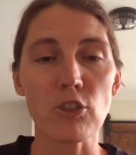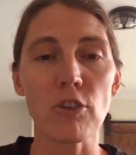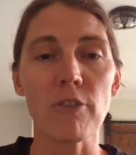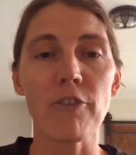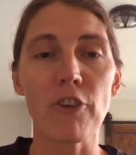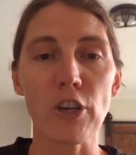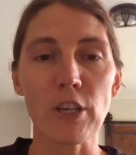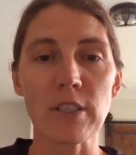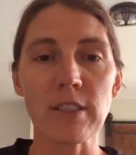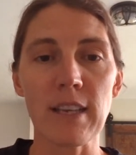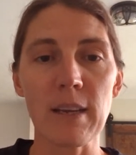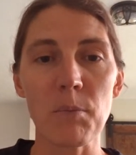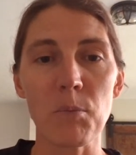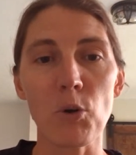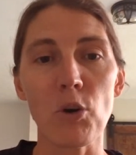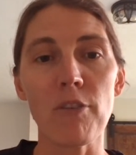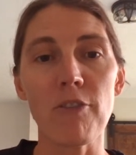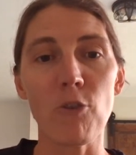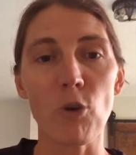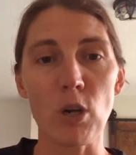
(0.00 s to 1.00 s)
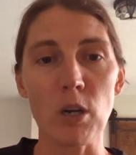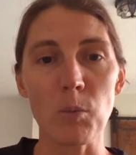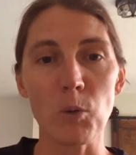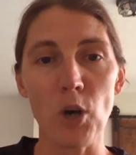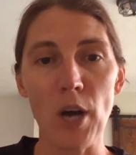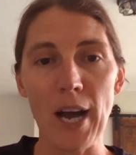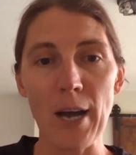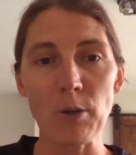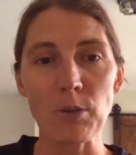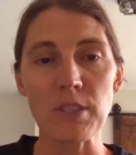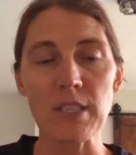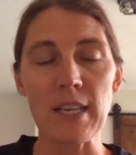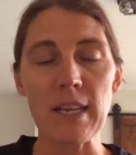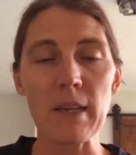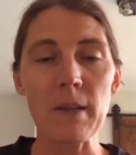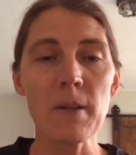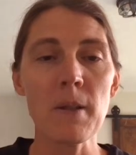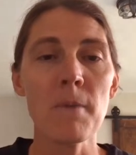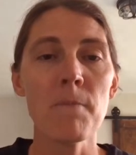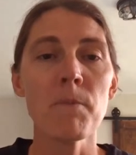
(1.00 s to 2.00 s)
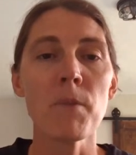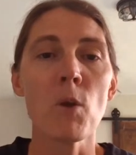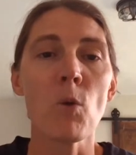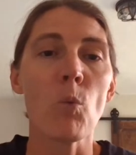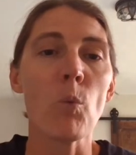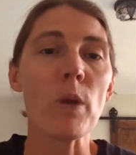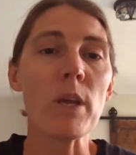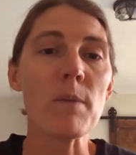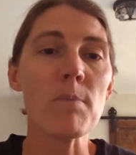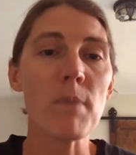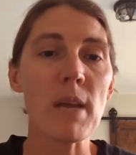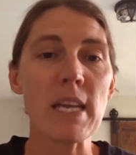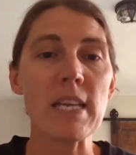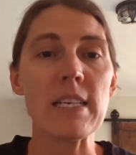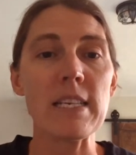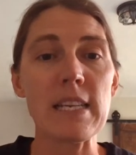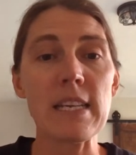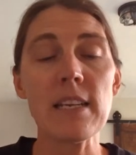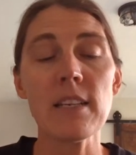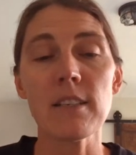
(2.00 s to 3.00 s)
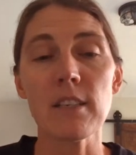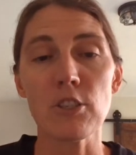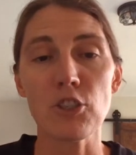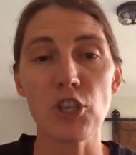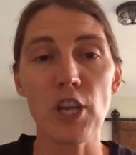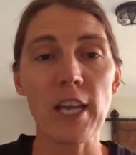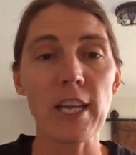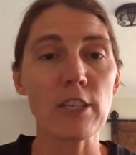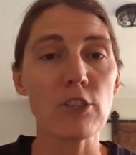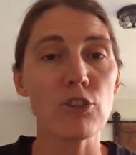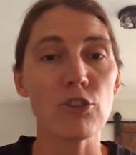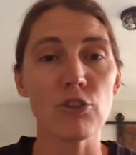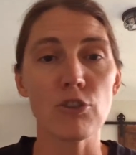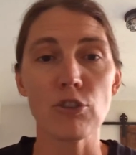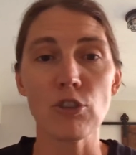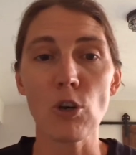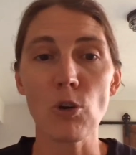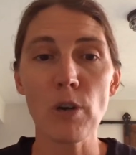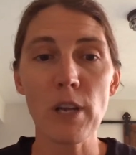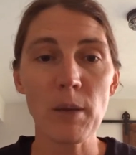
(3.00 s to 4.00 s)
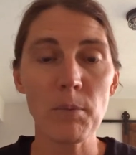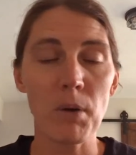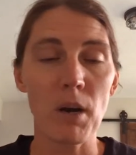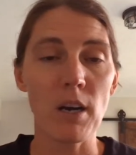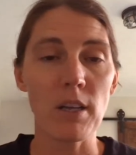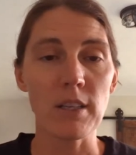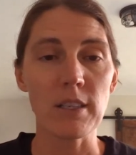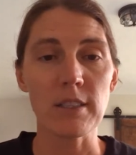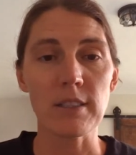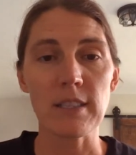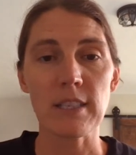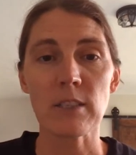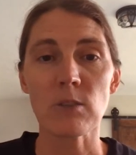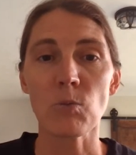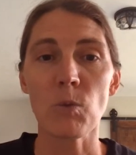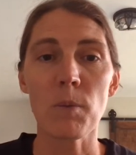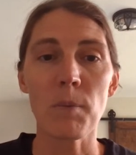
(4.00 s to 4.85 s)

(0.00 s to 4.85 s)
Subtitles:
So, for example, affordable housing, we may need to change zoning policies.